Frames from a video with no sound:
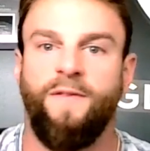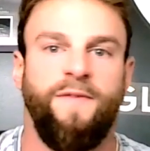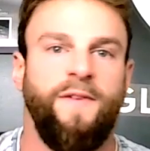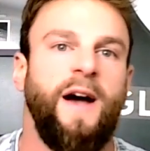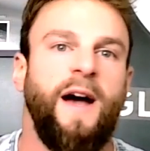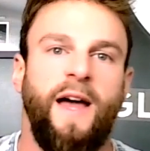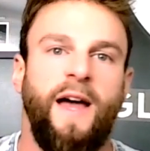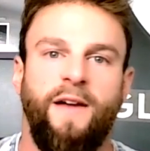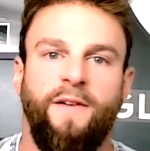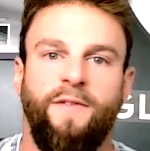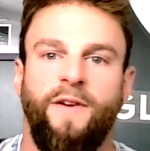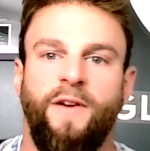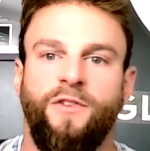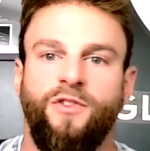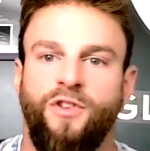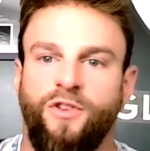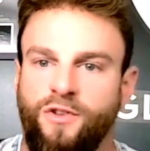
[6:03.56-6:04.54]
of
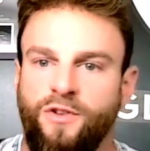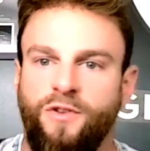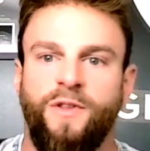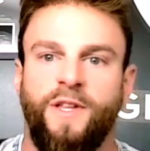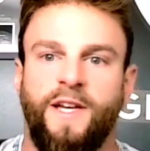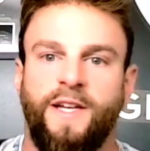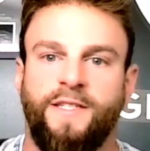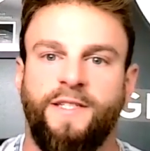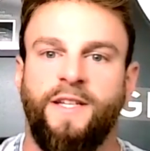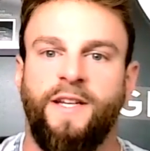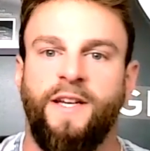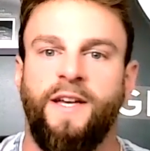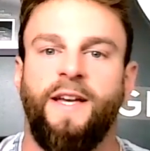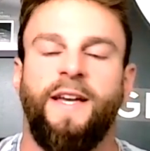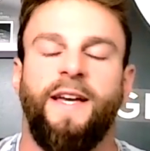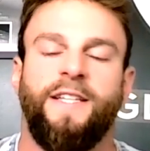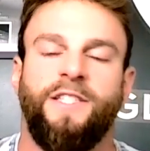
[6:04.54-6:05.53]
5 to do this,
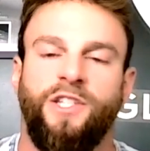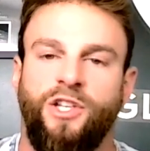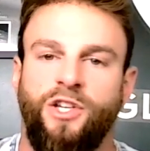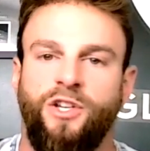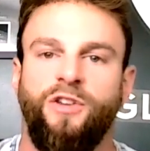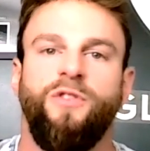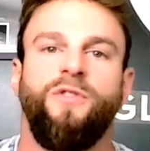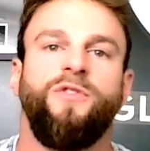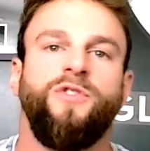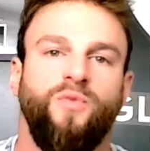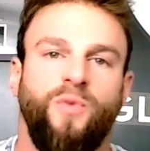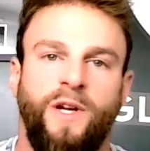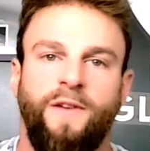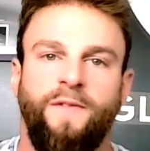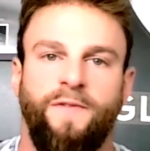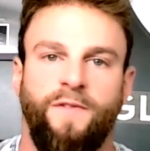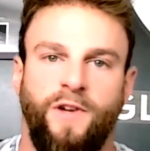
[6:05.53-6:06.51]
it's a huge
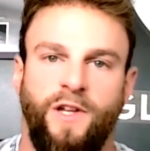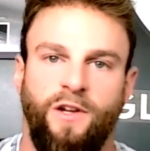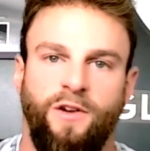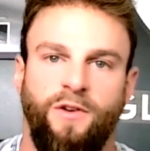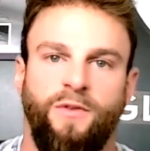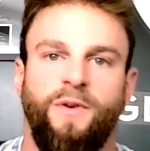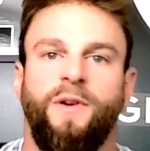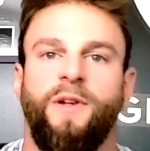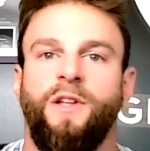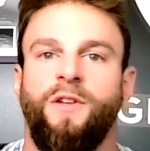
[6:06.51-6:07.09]
win for you.